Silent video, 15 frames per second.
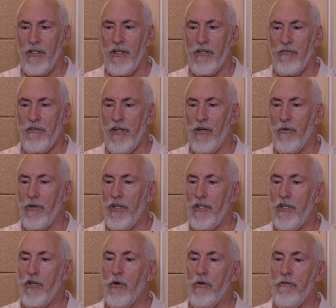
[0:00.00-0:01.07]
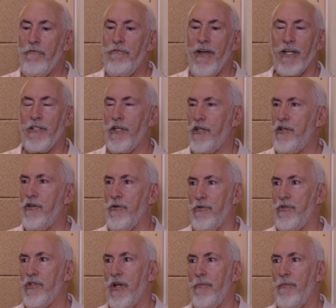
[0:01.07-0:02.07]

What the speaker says: you don't affect it huge.